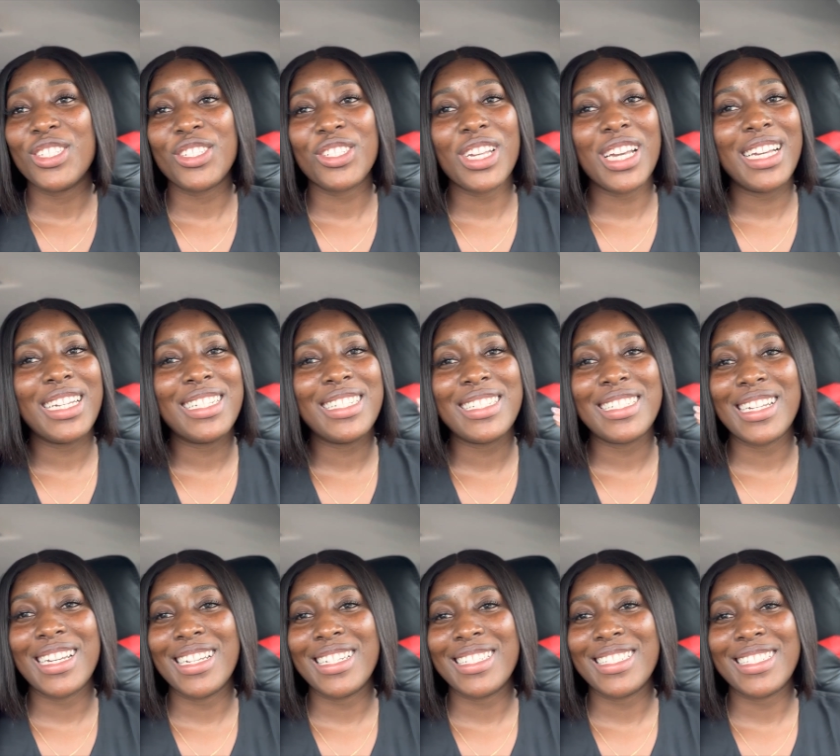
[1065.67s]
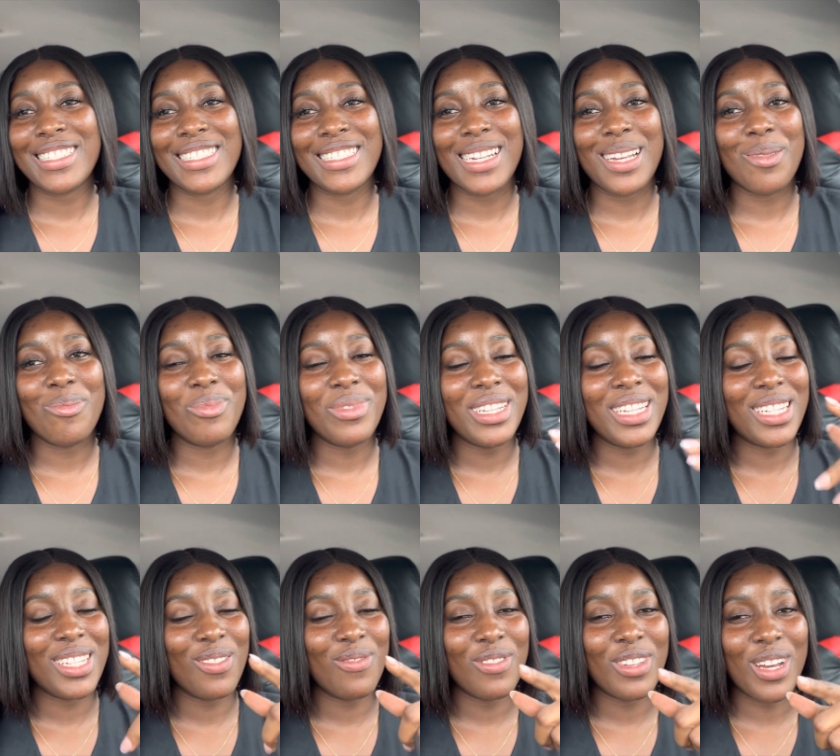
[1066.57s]
Share, share, share.
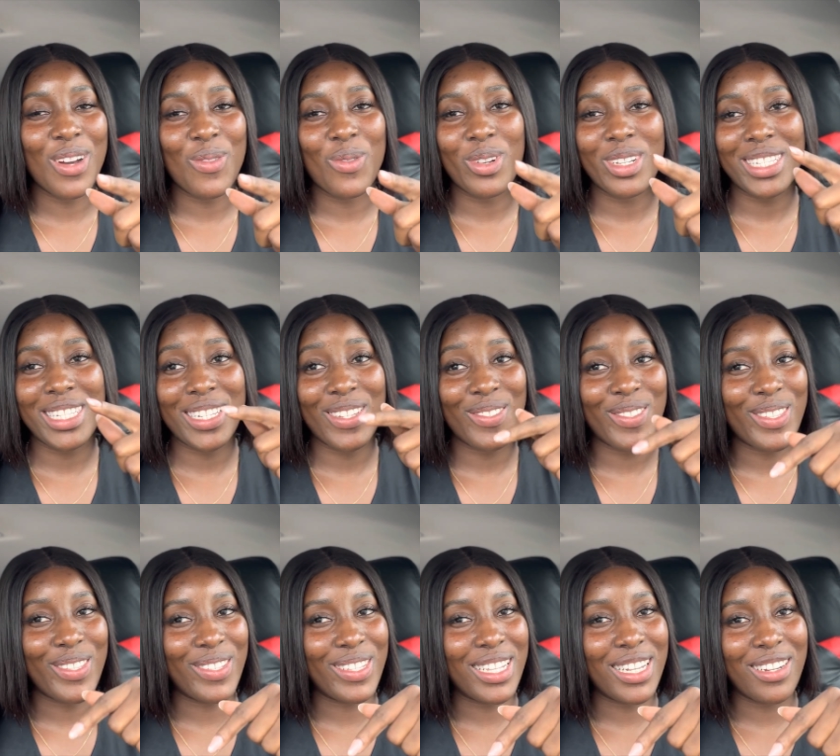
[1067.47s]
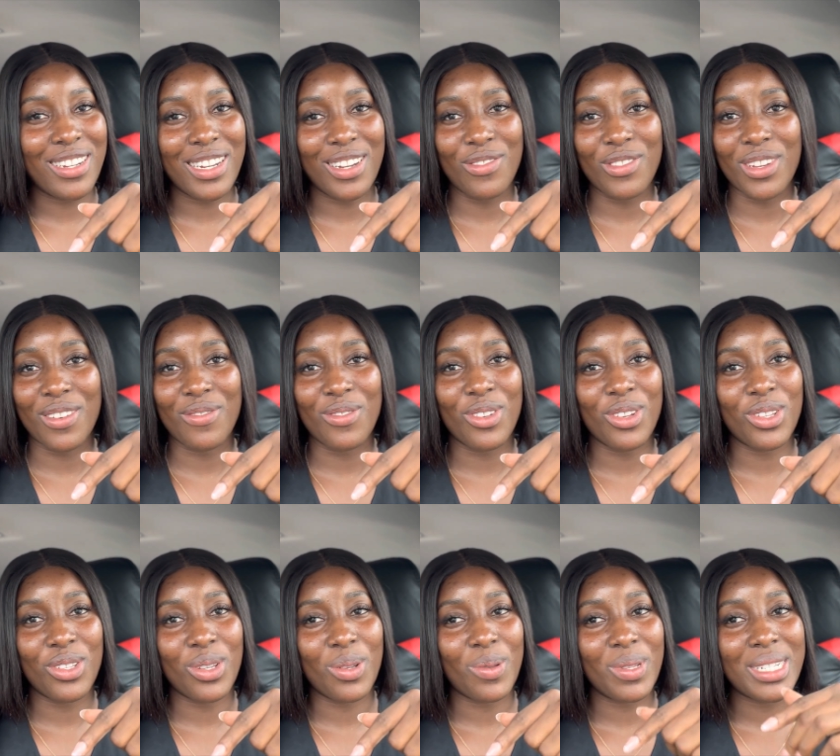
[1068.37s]
Please, if you are watching to now and you have
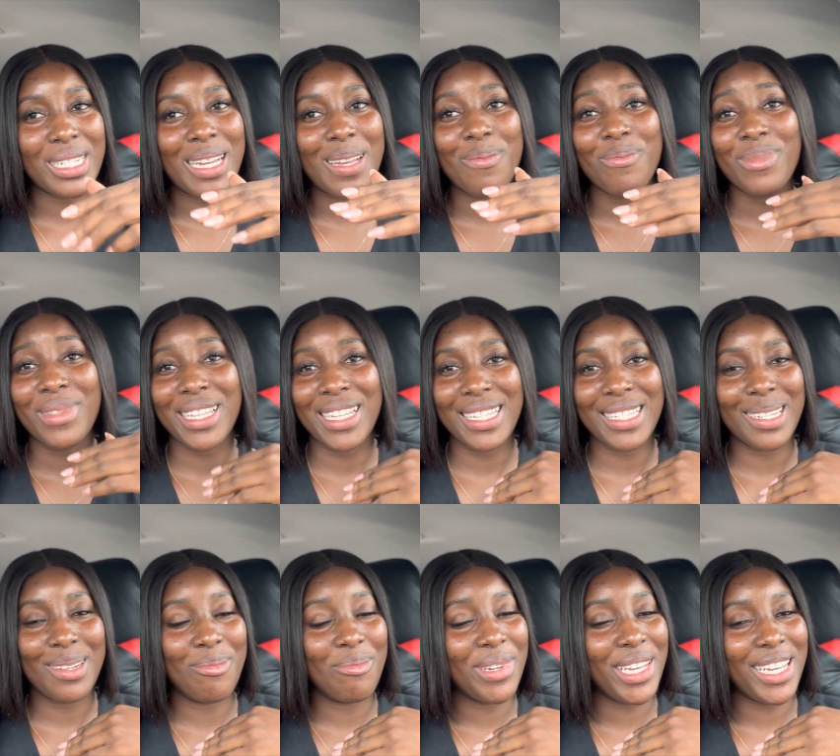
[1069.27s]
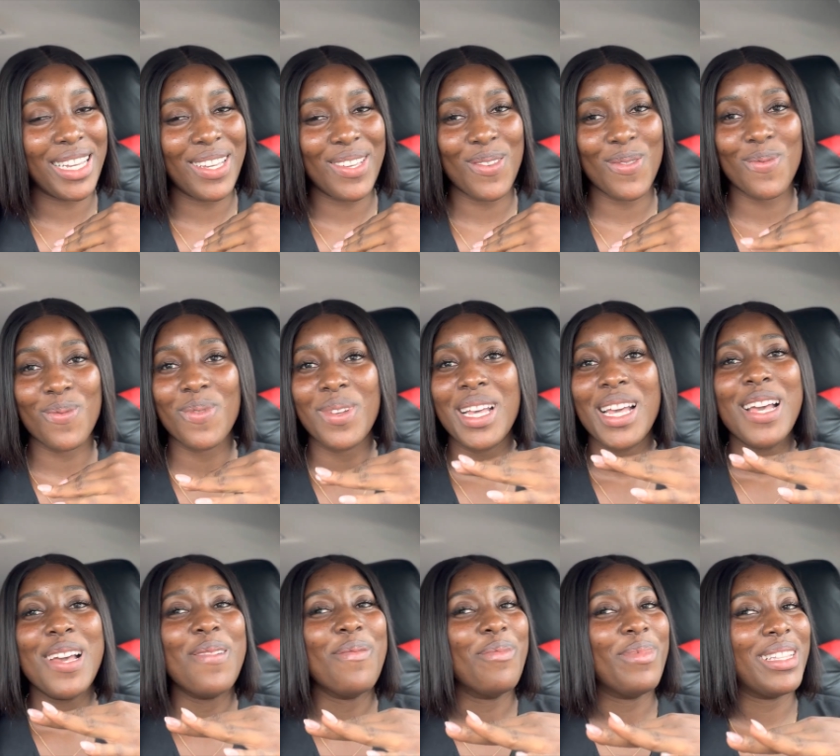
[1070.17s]
not subscribed, please, I'm begging you.
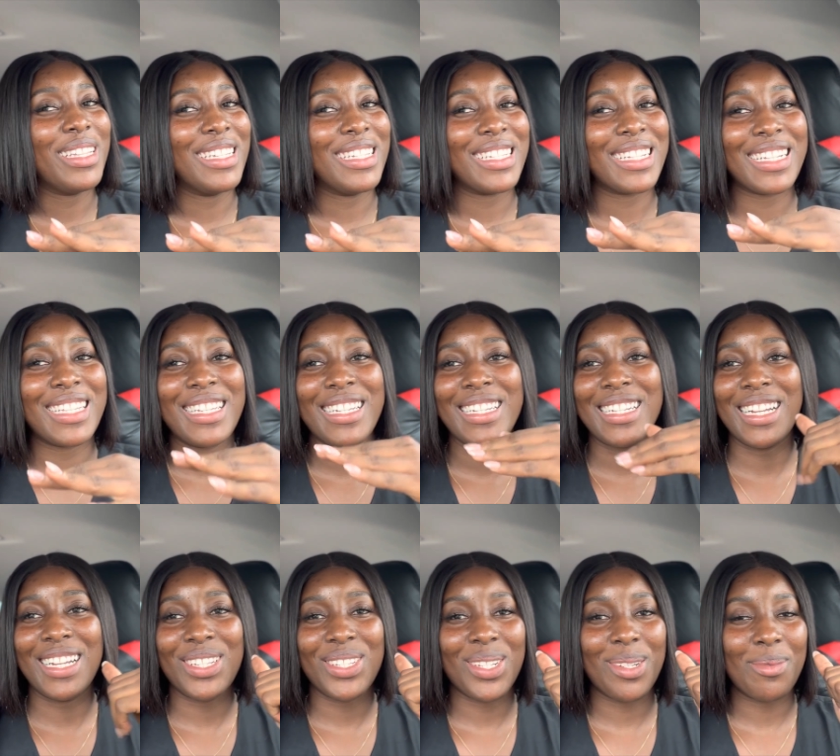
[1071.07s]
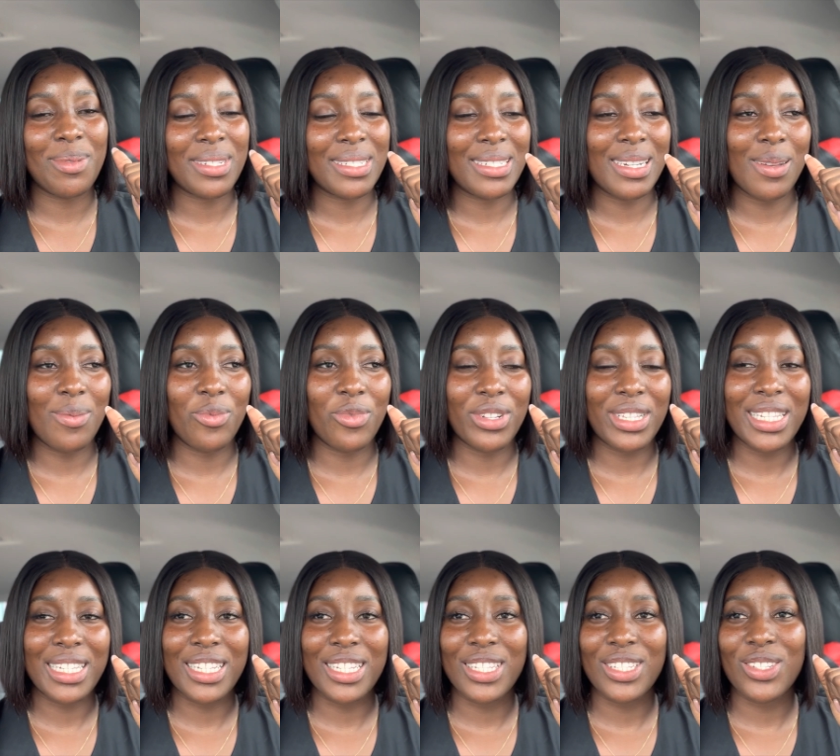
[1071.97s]
Please click that subscribe
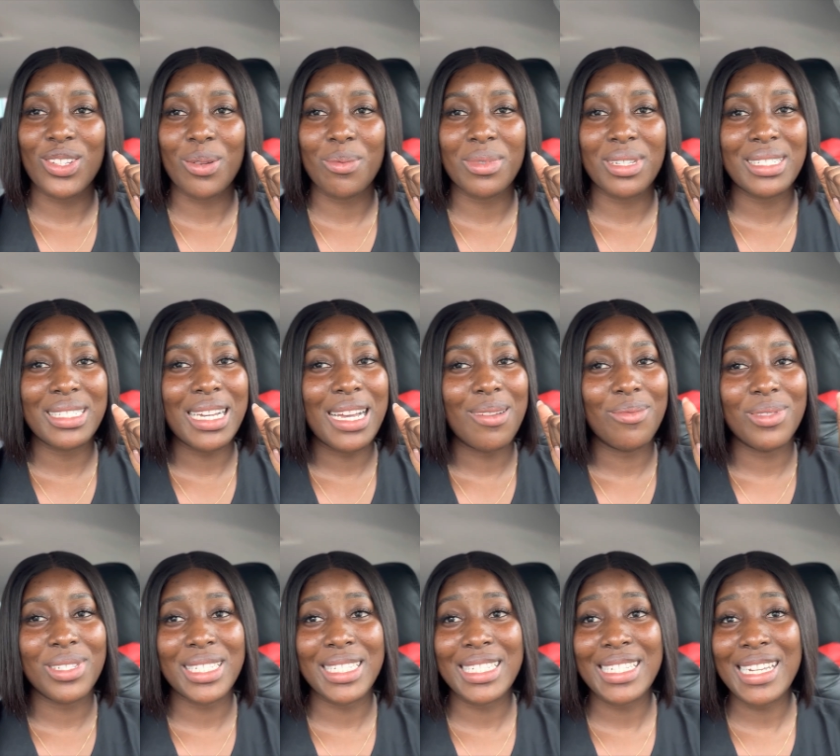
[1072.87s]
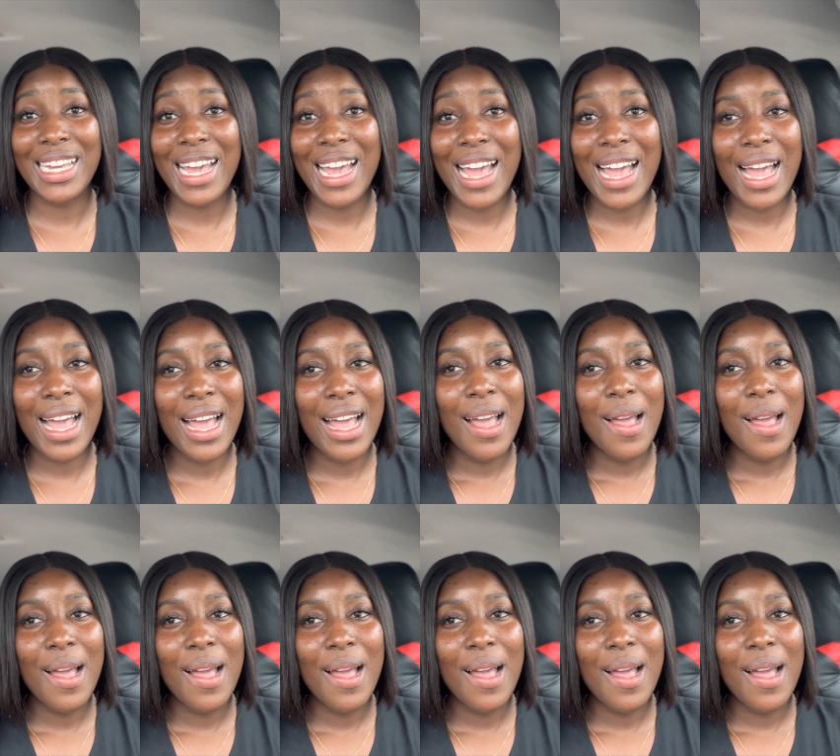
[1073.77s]
button. Subscribe, share.